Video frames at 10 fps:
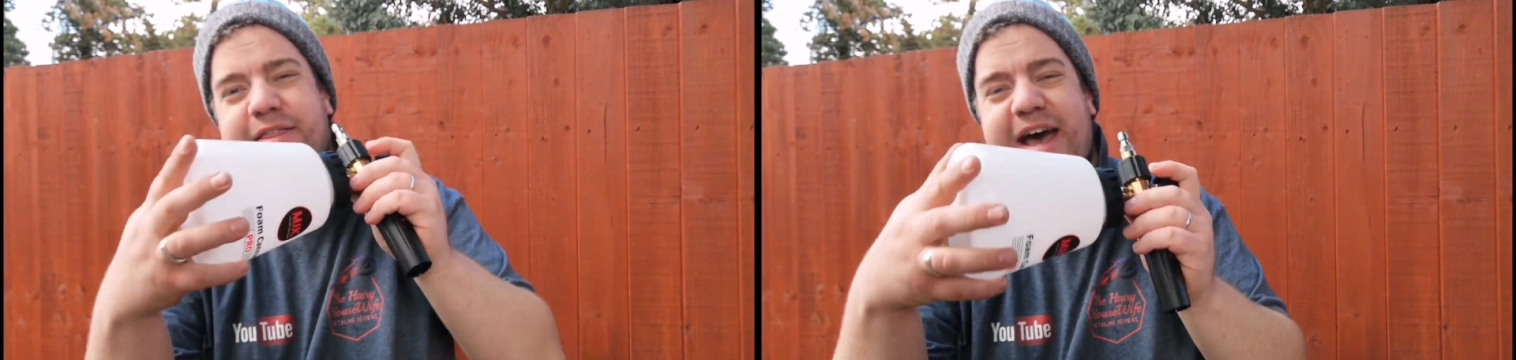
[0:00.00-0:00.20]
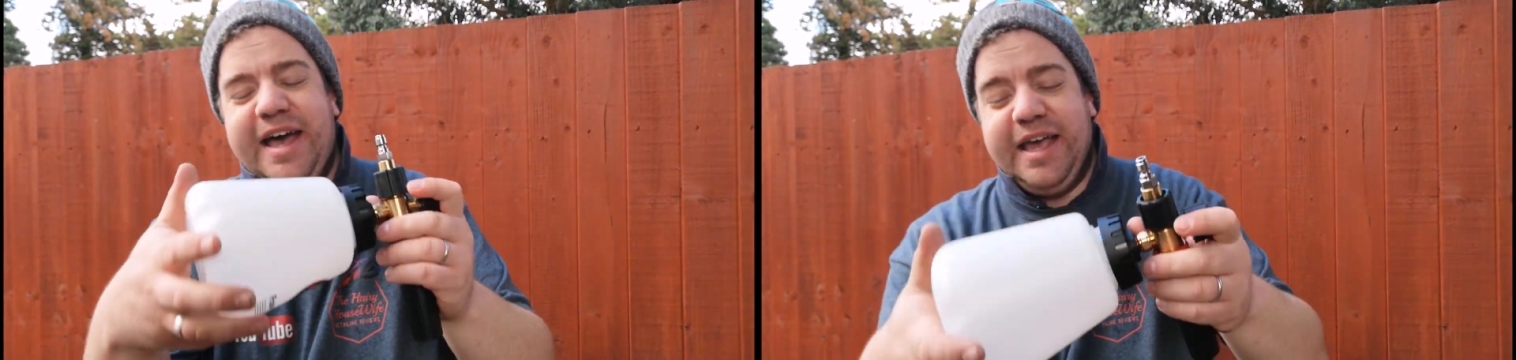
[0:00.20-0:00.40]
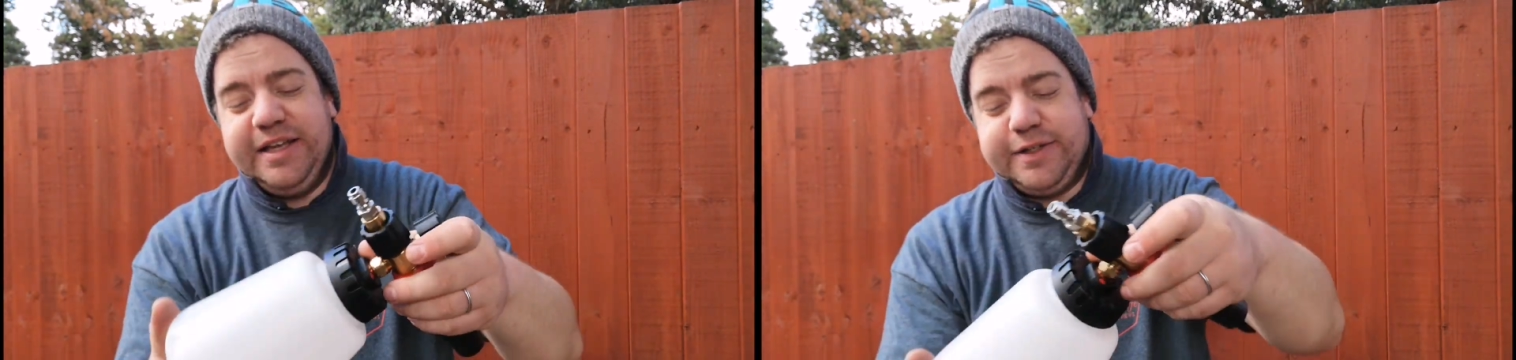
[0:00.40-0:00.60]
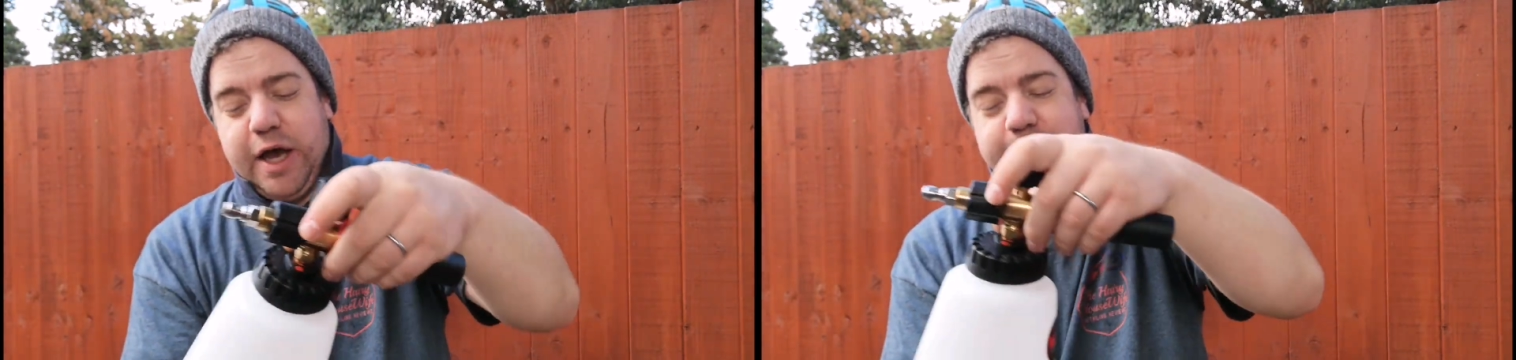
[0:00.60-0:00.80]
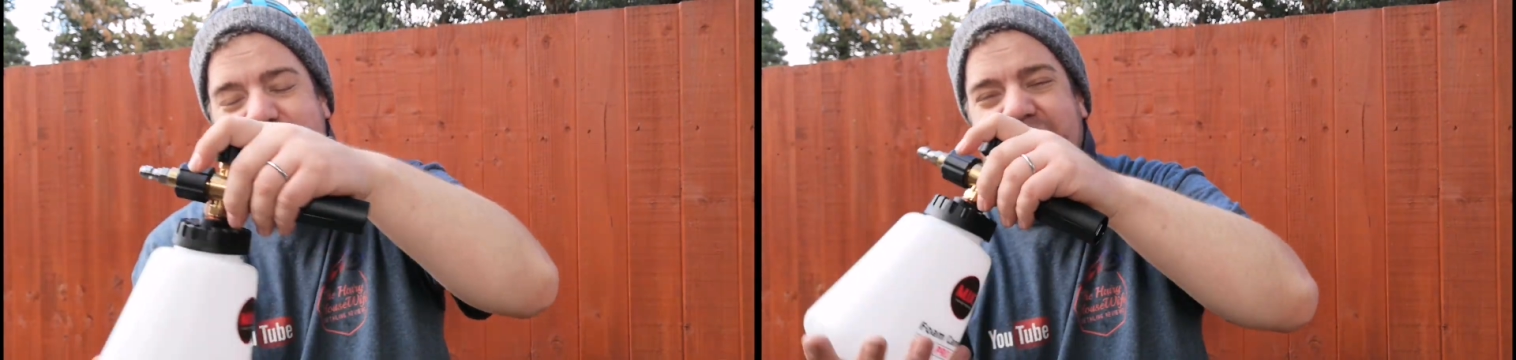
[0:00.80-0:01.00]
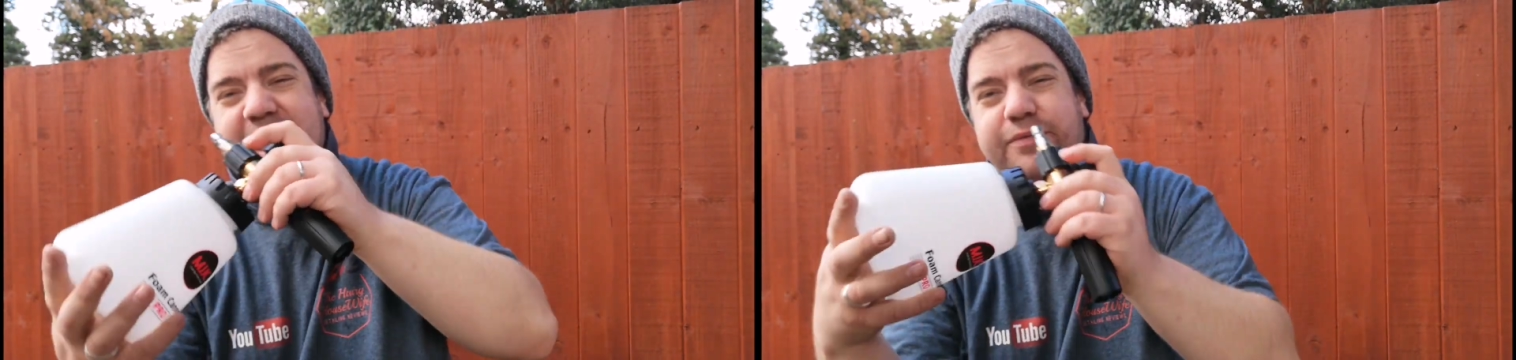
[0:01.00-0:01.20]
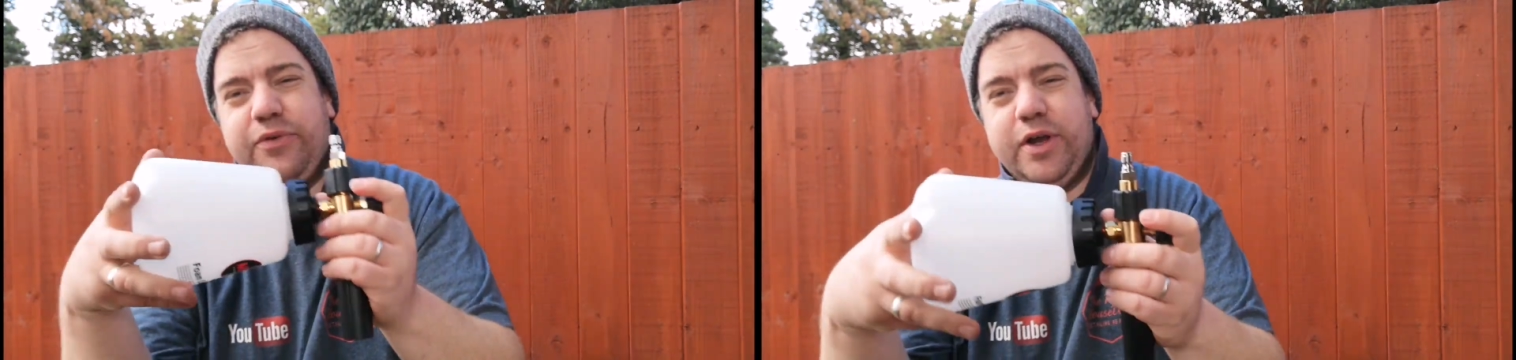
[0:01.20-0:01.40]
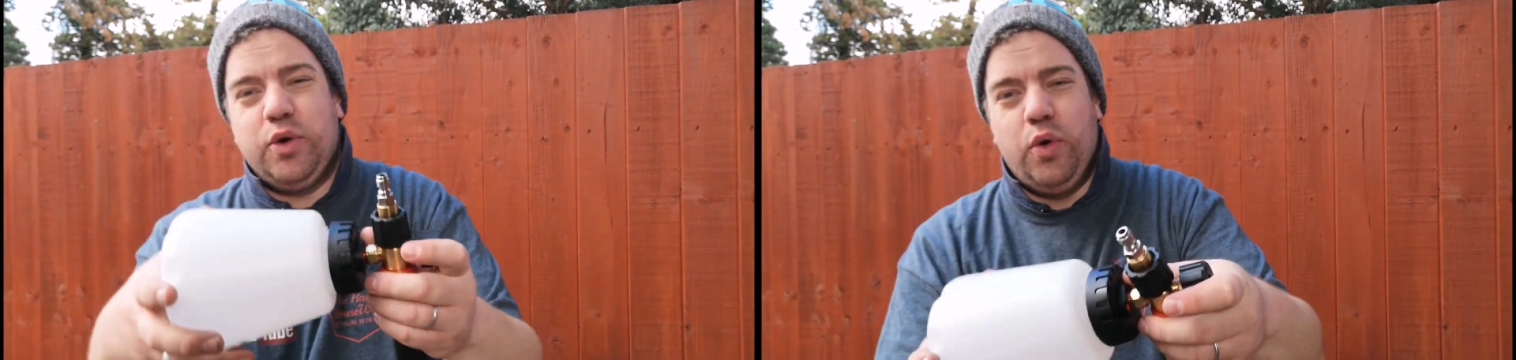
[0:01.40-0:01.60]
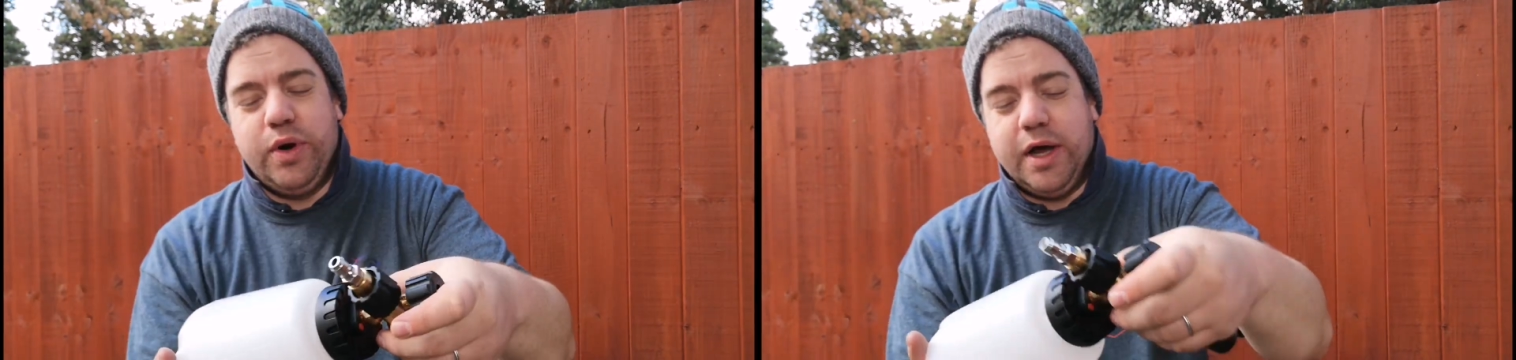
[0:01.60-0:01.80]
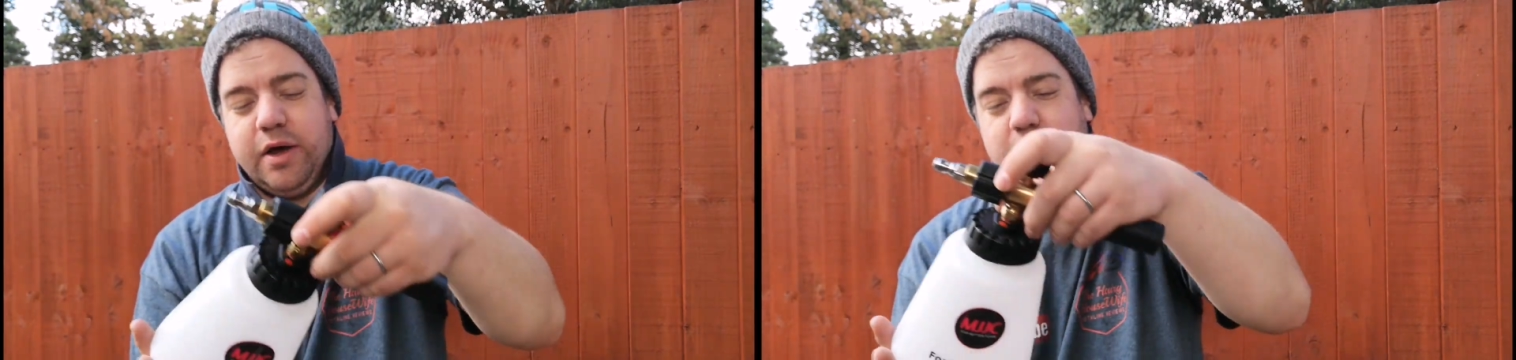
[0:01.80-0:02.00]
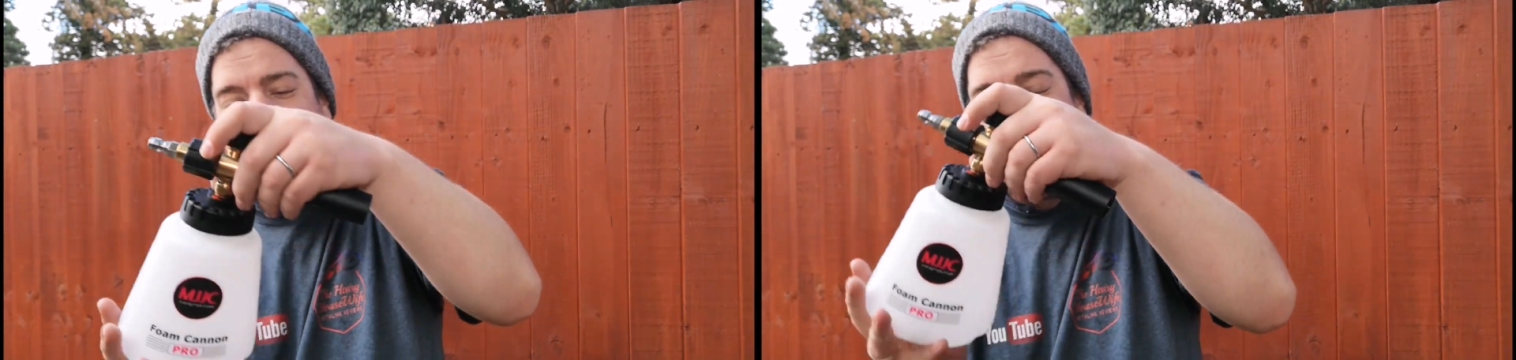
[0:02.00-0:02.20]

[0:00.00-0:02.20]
that is going to every corner